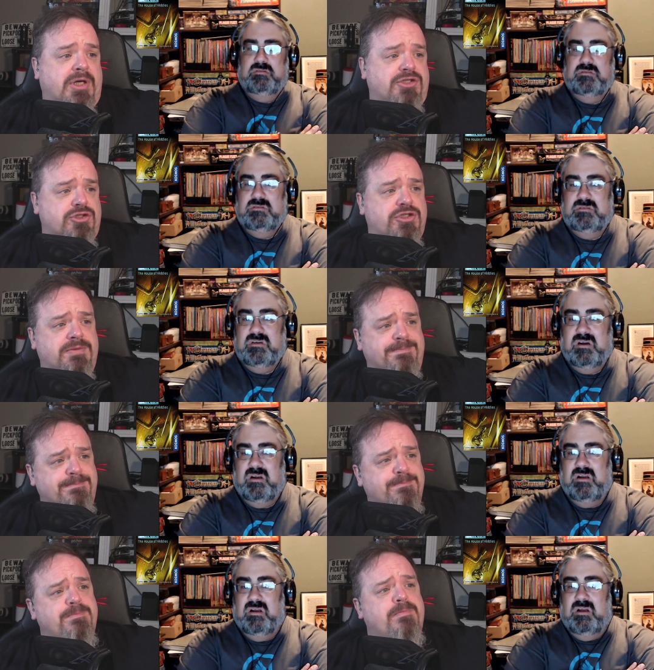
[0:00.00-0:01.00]
Speaker 1: boxes.
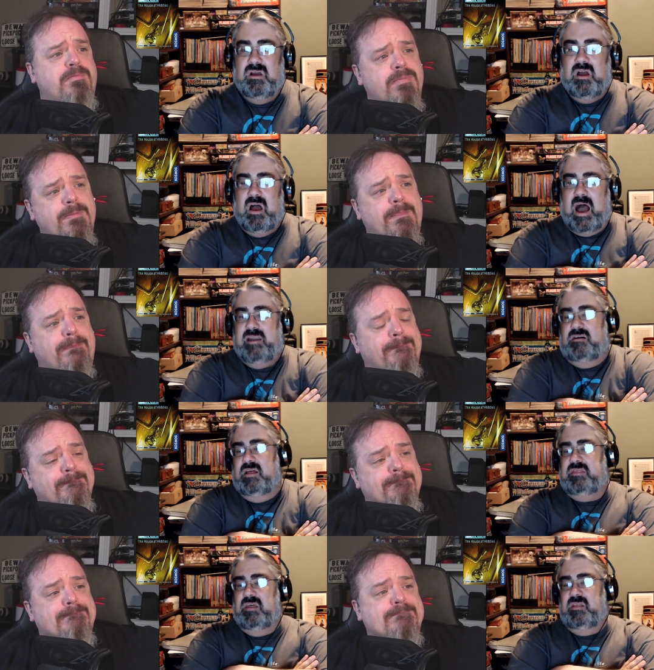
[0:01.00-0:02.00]
I
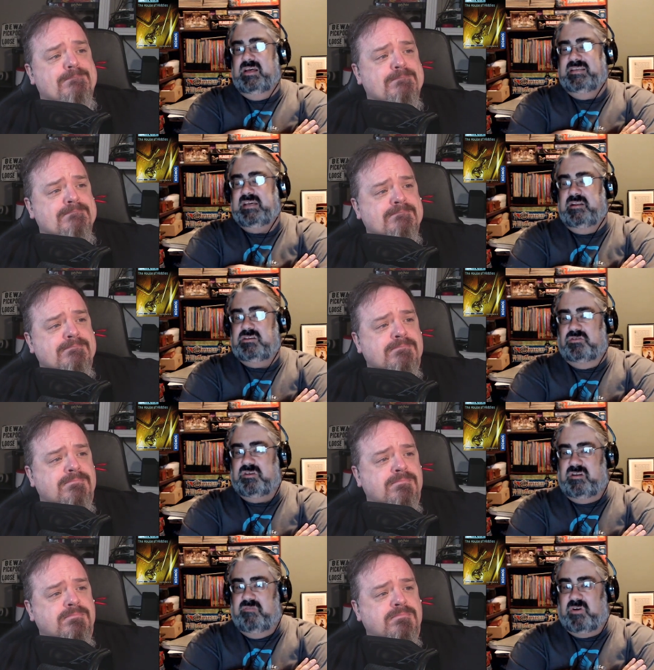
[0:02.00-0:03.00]
don't. Like I said, it's
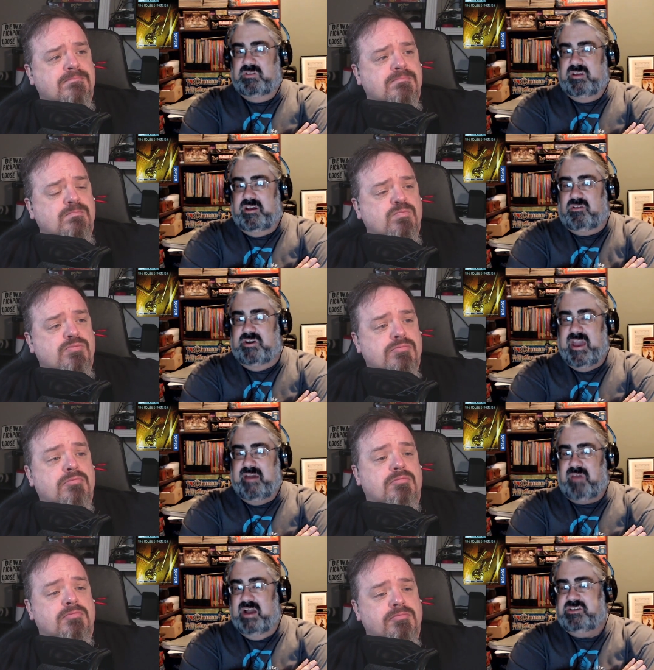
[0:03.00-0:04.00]
also the difficulty. Like looking
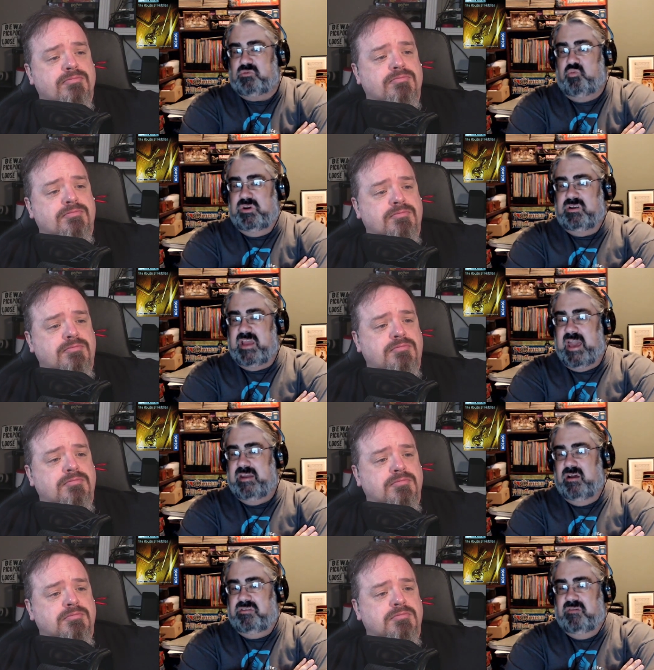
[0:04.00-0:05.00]
at, I just wouldn't
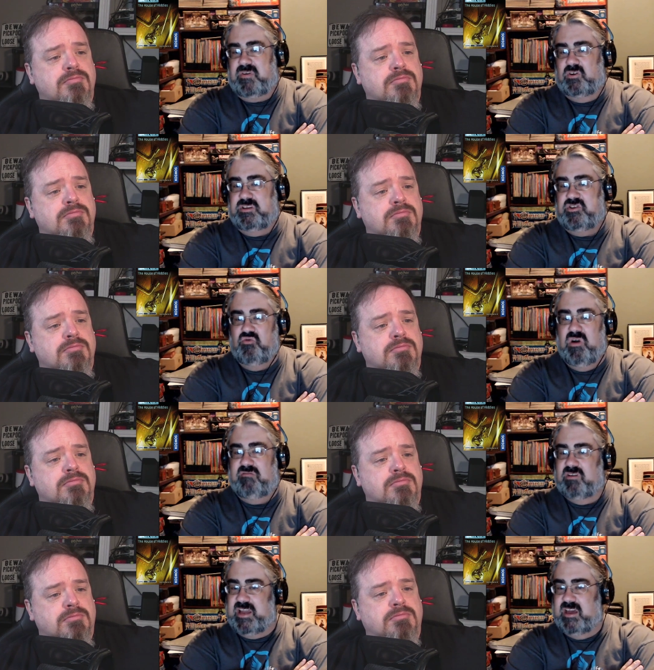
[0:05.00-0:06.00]
get a difficulty two
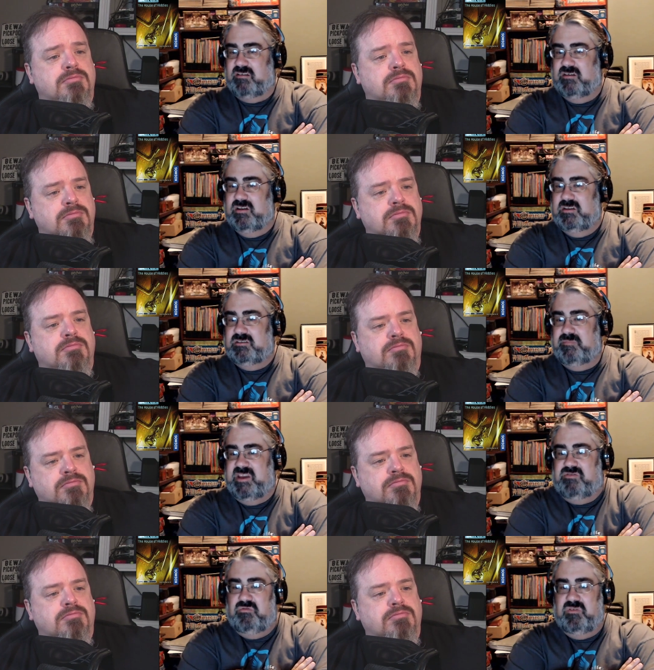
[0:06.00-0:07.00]
ever again. To
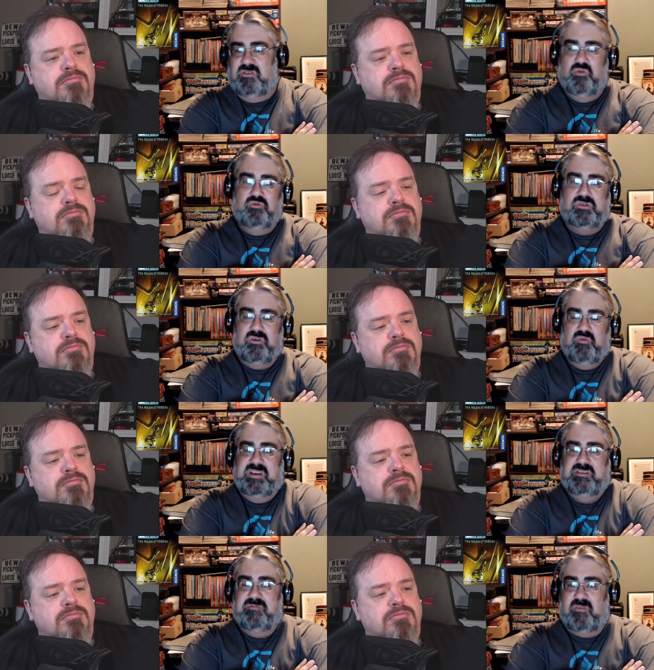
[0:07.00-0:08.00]
me, two two's too
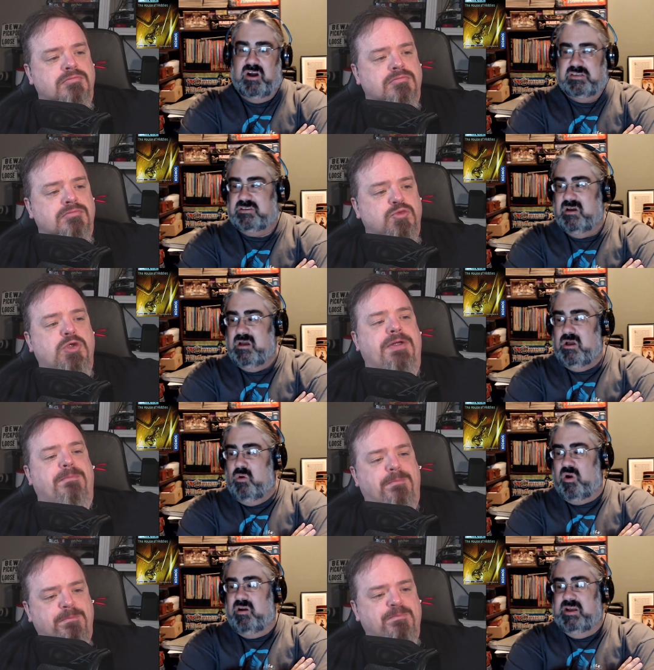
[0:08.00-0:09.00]
easy for us. Right.
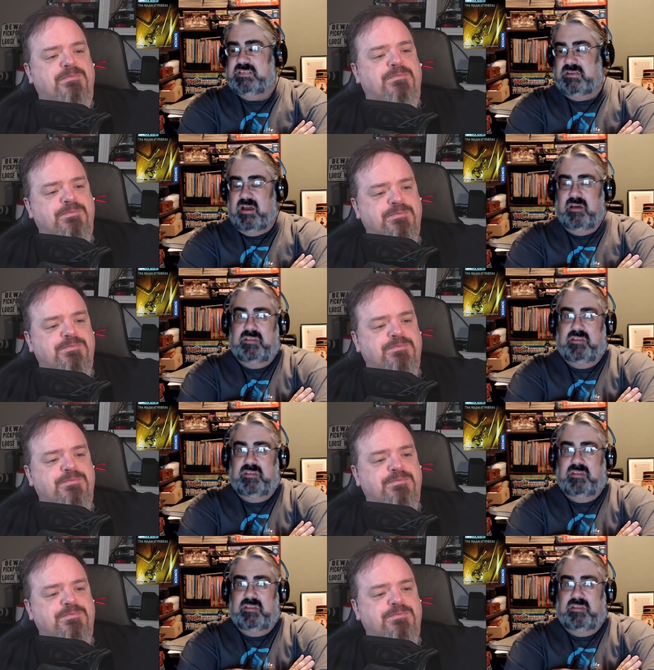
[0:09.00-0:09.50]
Whereas